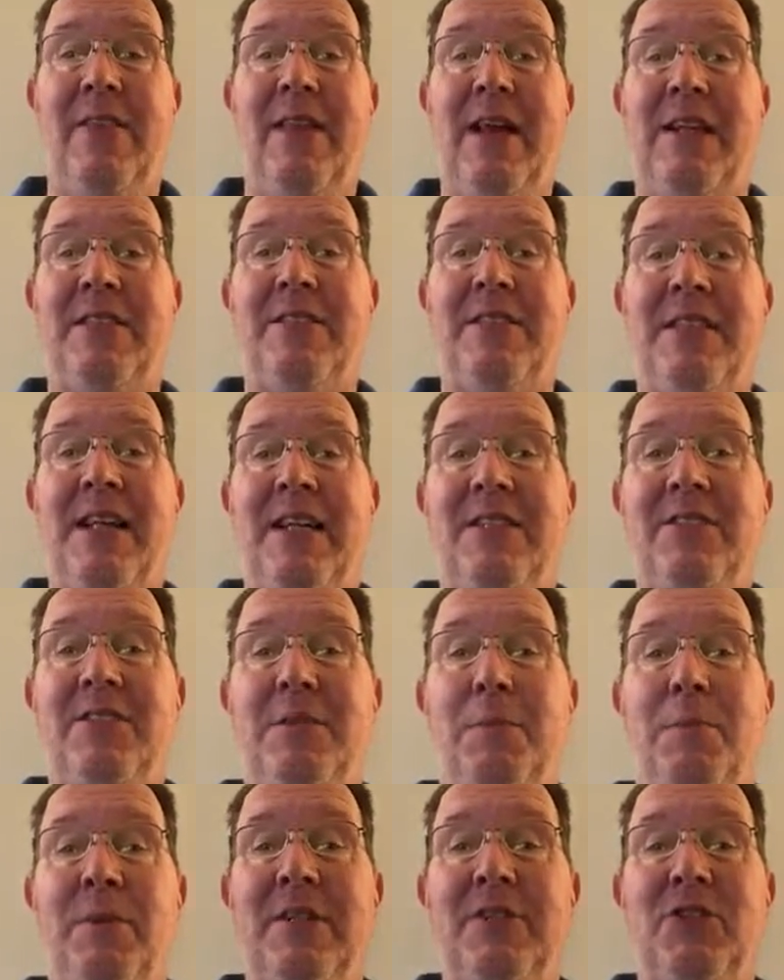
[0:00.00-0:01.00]
That's
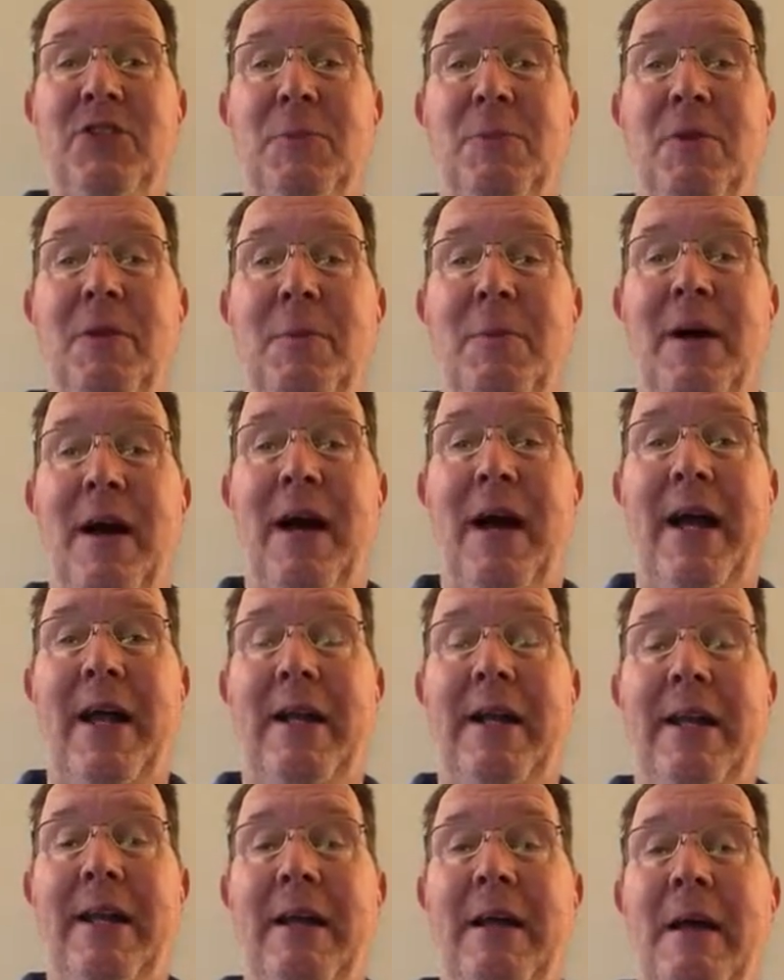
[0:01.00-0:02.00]
the principle
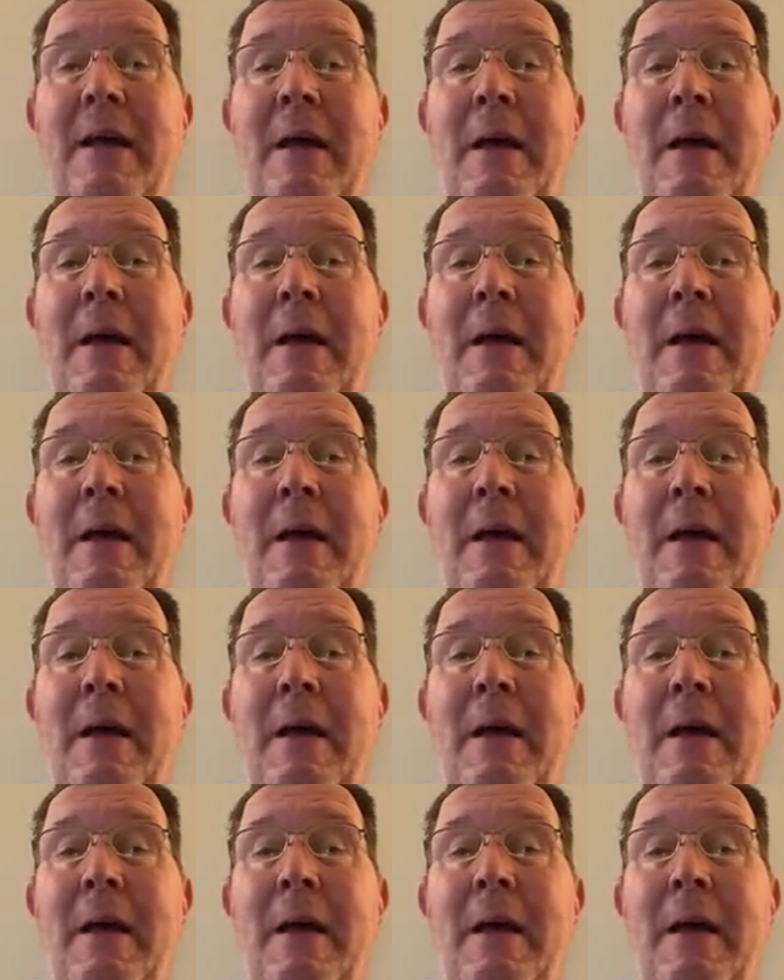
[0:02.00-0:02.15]
behind it.